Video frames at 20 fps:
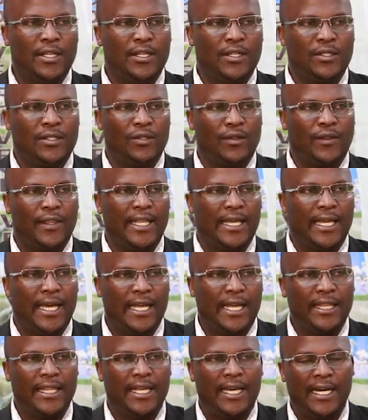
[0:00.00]
So the
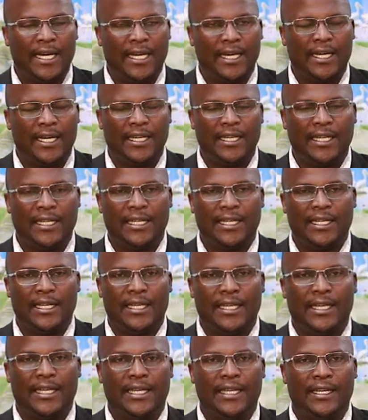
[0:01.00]
other
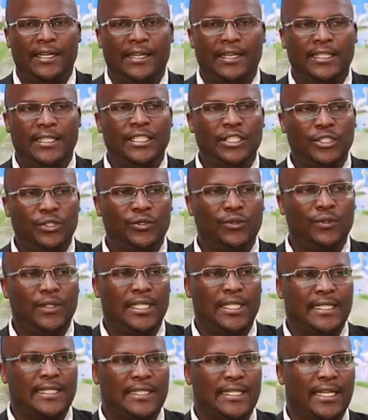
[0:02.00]
issue
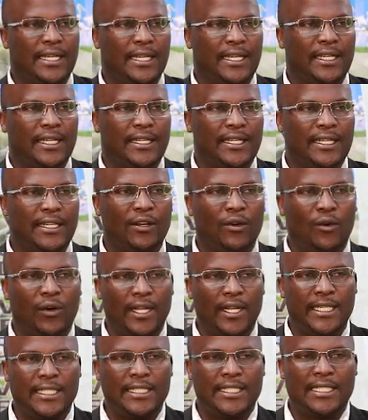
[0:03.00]
is
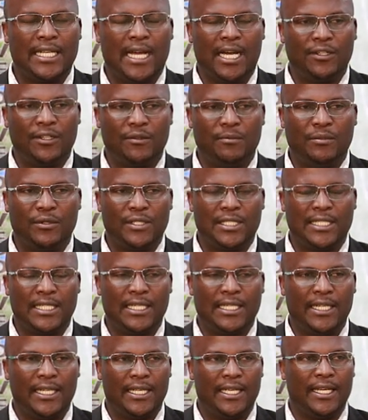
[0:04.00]
incorrect attribute
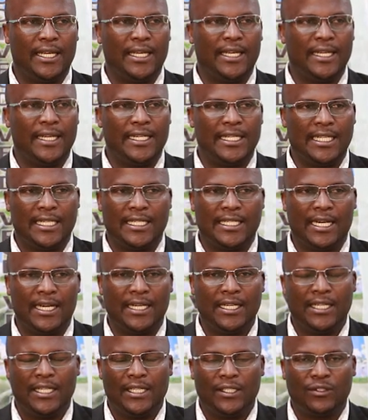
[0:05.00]
data.
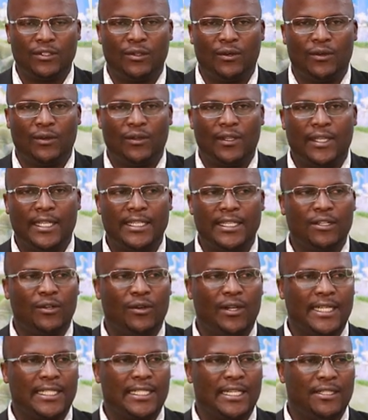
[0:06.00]
So
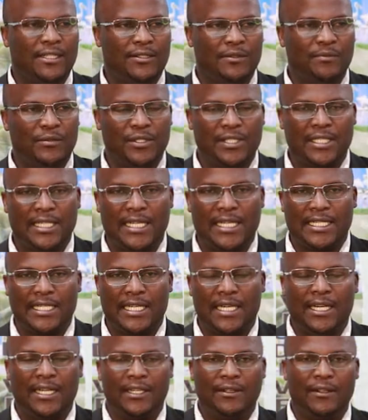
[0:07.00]
incorrect attribute
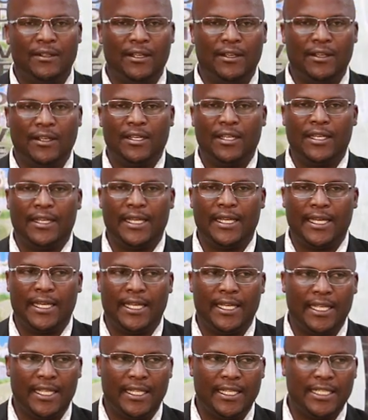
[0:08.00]
data,
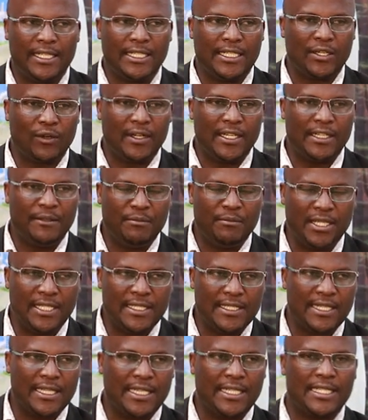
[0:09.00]
it only
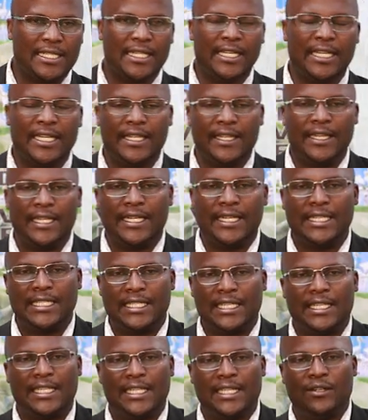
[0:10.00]
means that the
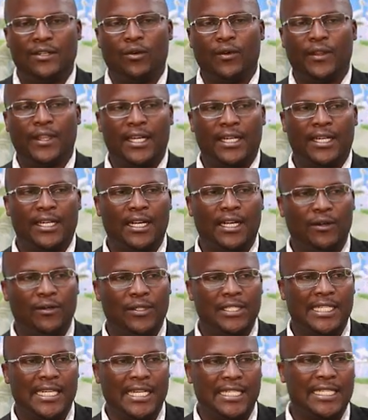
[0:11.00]
data that on the
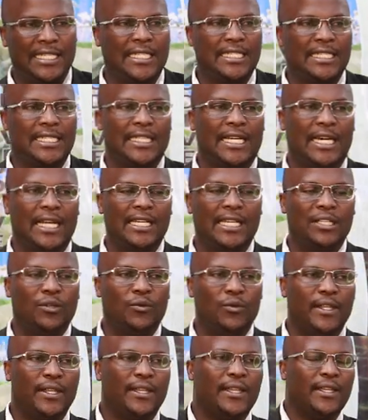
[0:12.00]
ground doesn't tally
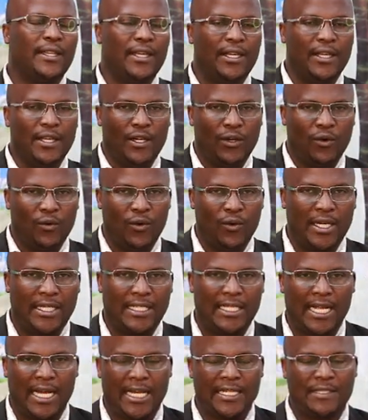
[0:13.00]
with
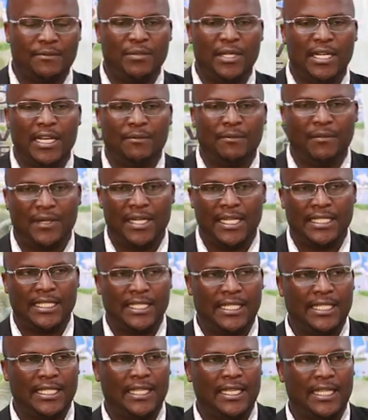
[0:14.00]
what has been
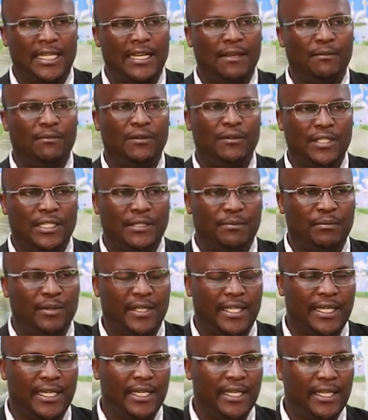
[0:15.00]
updated in the
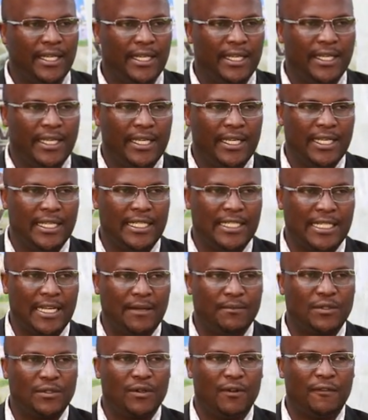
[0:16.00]
WDPA in
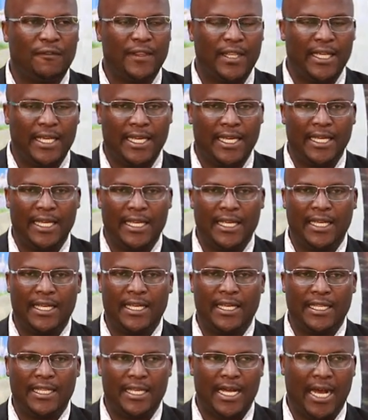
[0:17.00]
terms of the
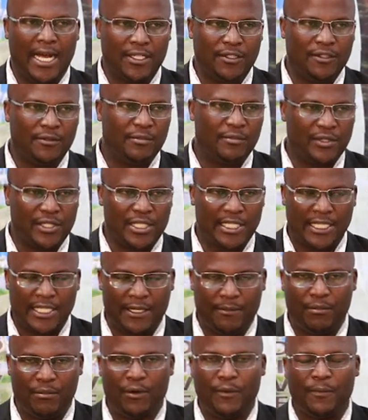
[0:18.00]
attribute
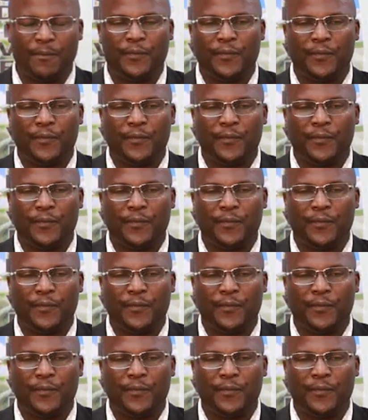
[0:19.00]
table.